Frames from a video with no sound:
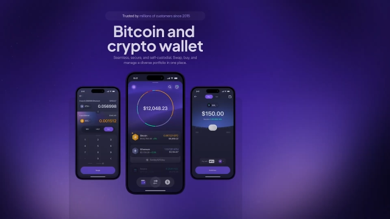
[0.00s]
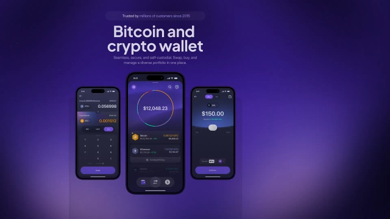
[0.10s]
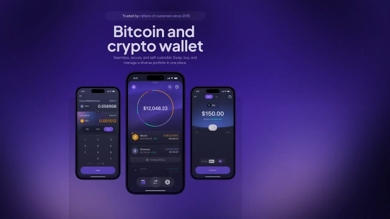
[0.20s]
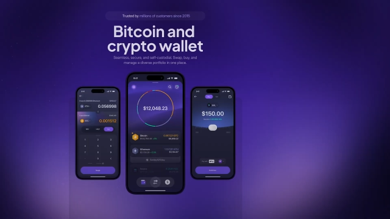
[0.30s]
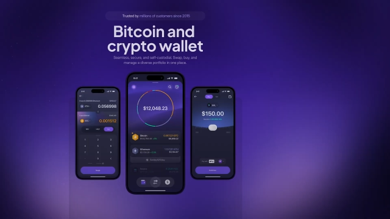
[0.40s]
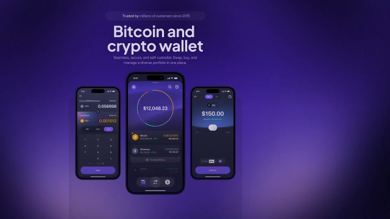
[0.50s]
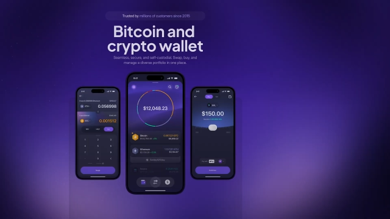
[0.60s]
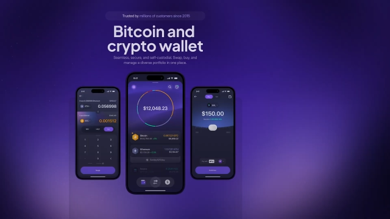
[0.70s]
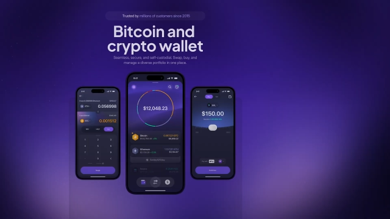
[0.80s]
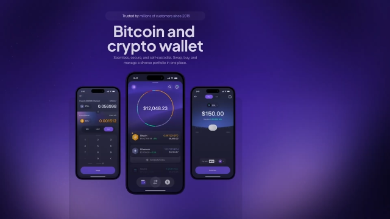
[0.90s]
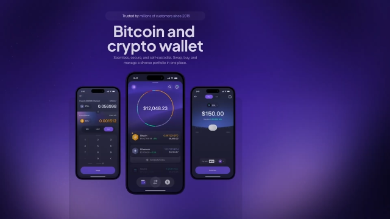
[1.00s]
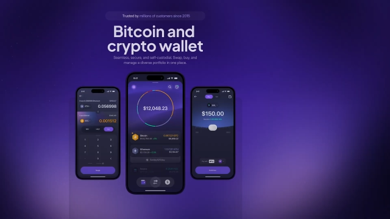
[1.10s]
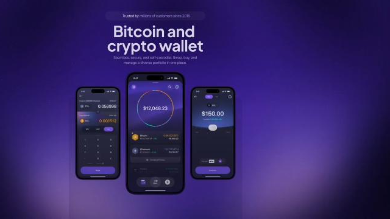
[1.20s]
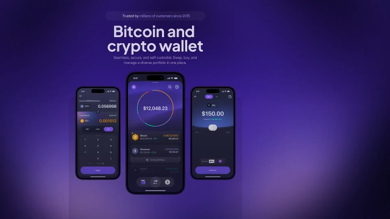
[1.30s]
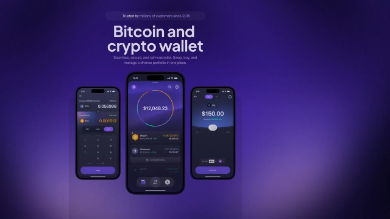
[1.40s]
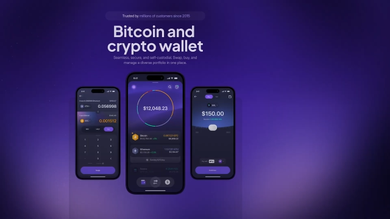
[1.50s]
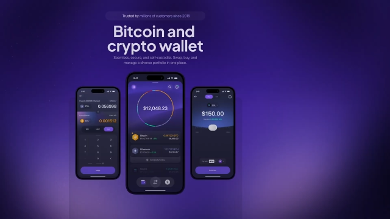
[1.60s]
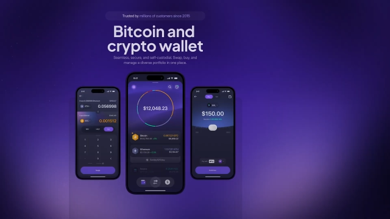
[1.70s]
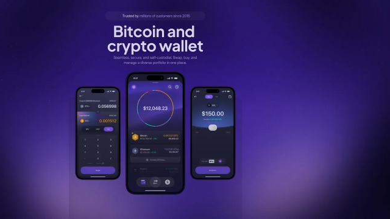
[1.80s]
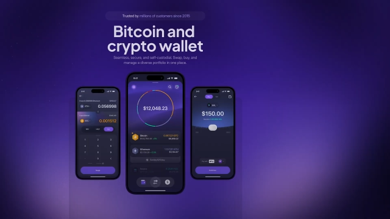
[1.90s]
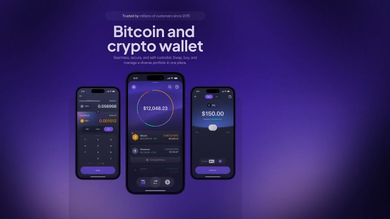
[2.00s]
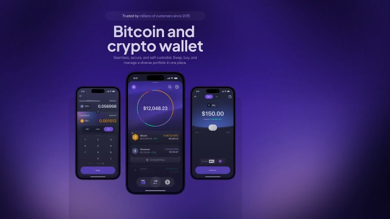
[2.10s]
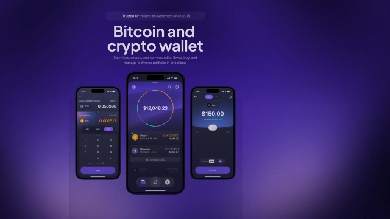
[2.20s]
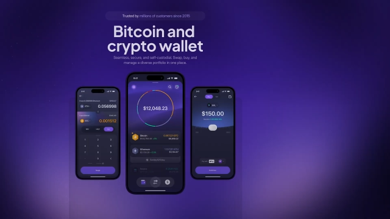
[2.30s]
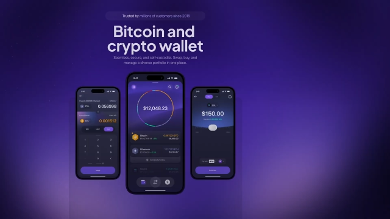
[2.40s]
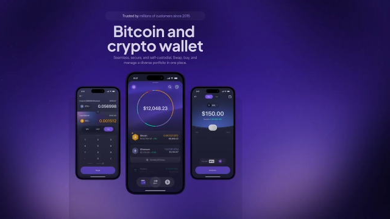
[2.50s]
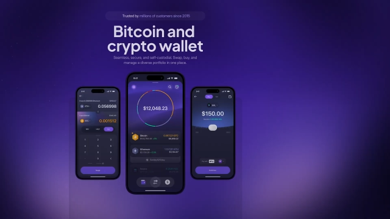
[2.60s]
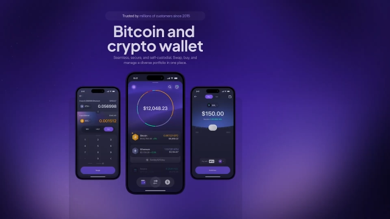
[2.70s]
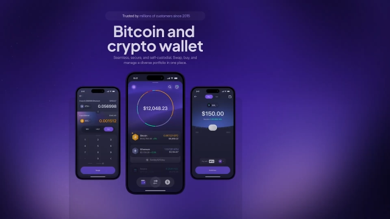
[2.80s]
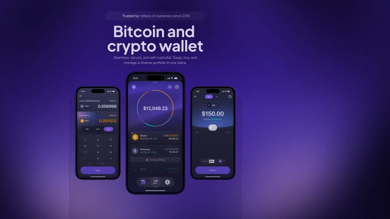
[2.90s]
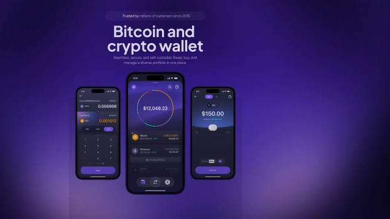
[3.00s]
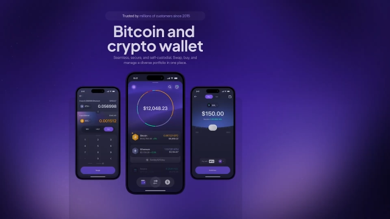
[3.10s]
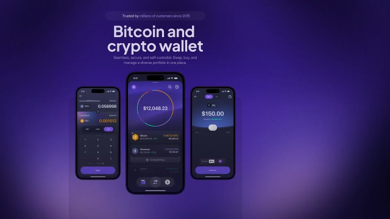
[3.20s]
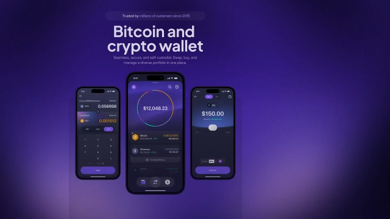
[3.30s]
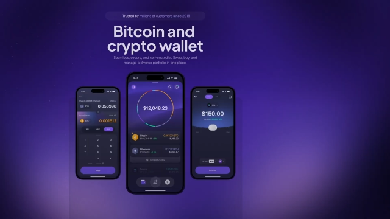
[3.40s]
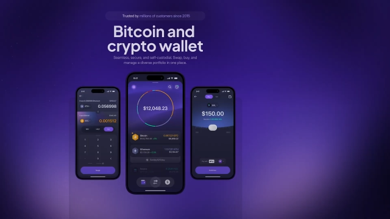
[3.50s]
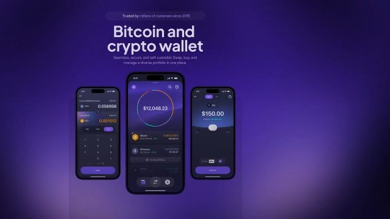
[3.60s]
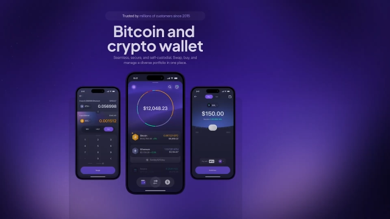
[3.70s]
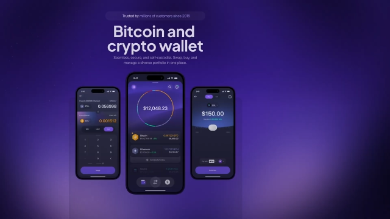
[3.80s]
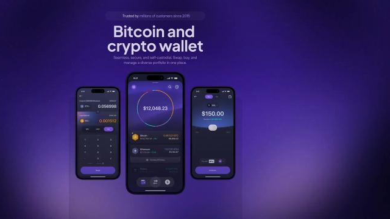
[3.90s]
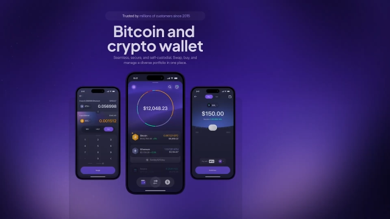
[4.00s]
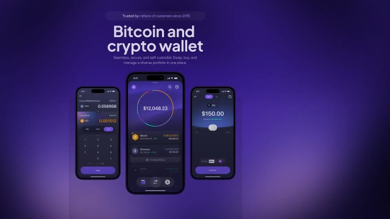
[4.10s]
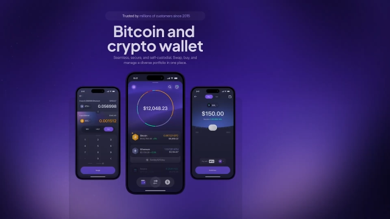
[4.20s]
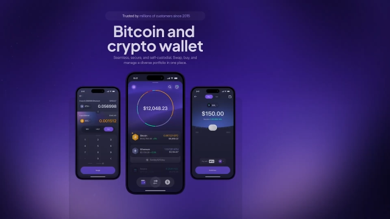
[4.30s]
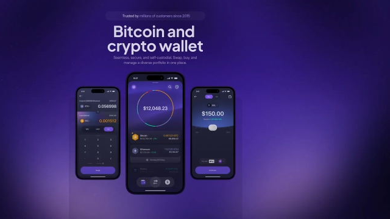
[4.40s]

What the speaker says: No face is visible, so there are no lips to read.